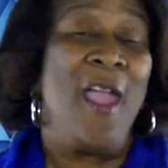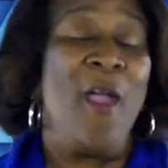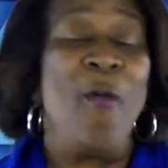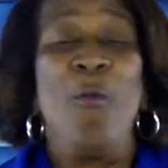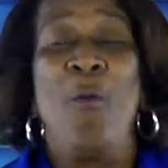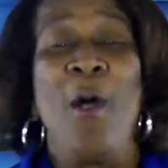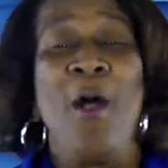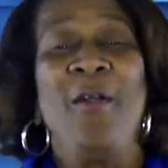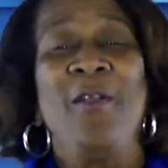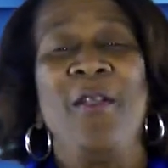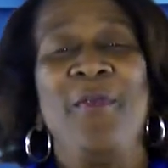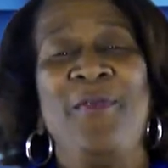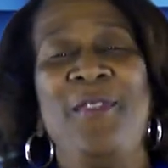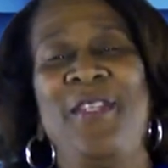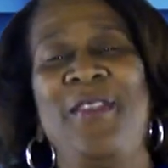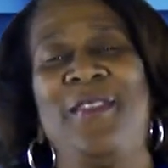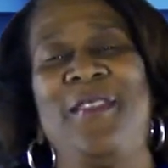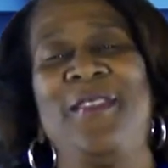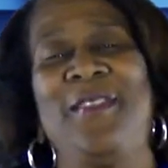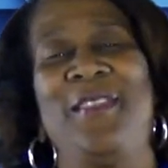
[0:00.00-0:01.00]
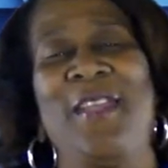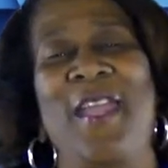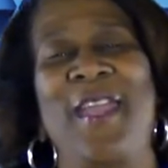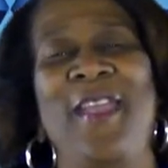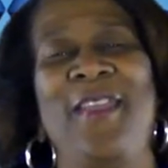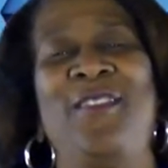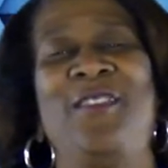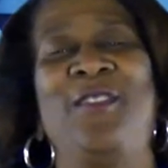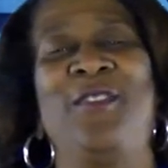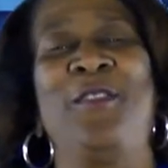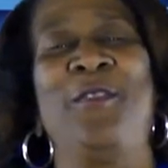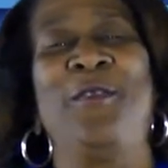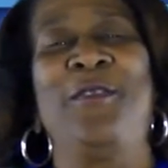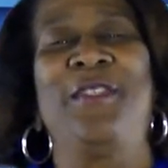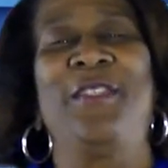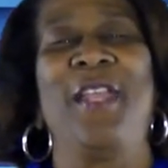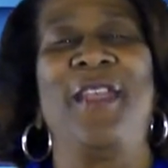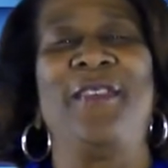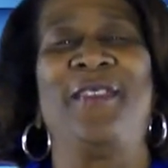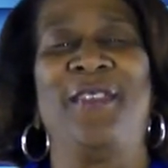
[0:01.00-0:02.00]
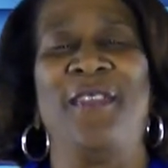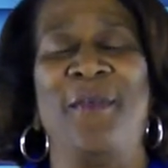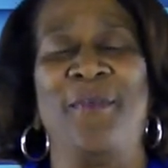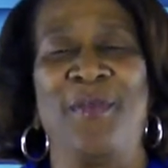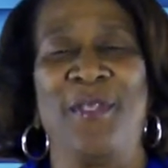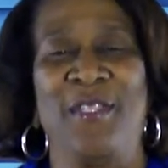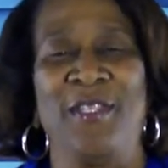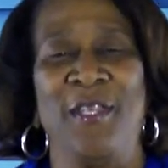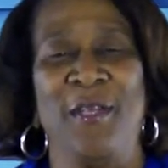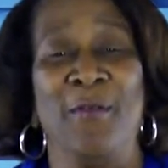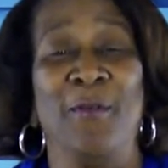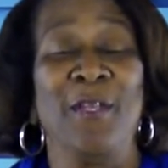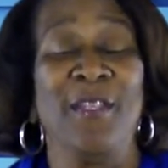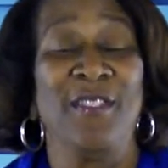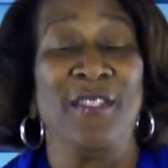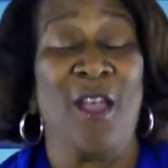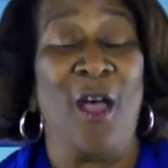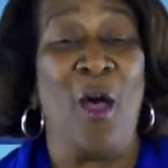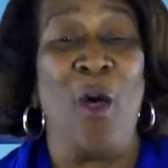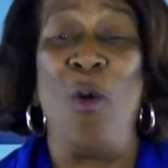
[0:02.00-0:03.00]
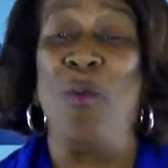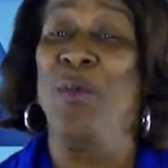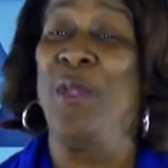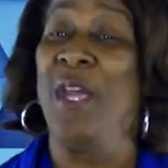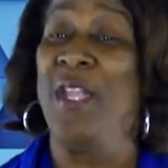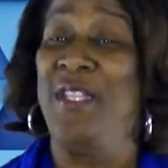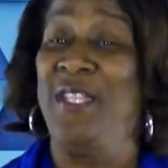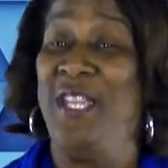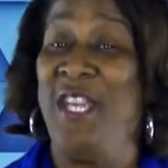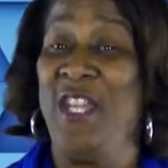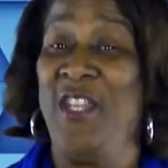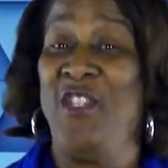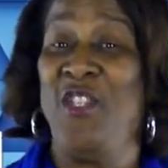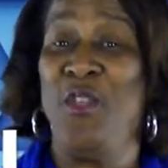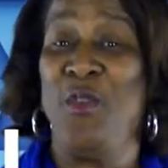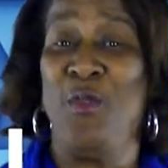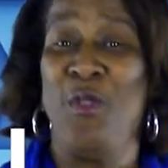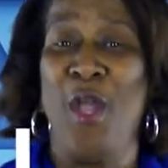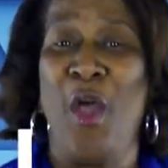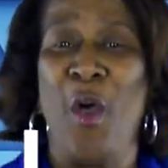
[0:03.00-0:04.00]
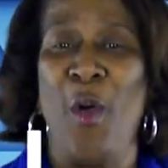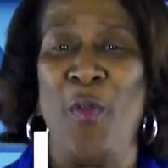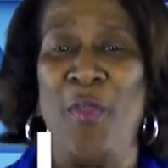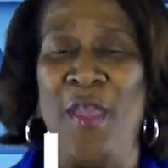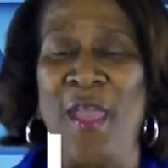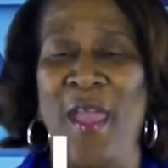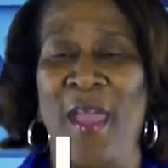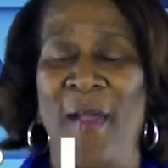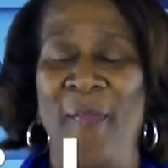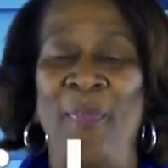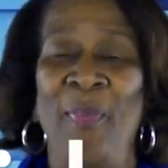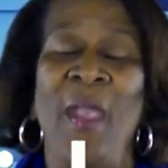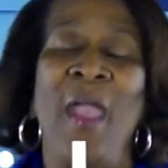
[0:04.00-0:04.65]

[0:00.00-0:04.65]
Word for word: and welcome to today's Tuesday Tip series on Did You Know That?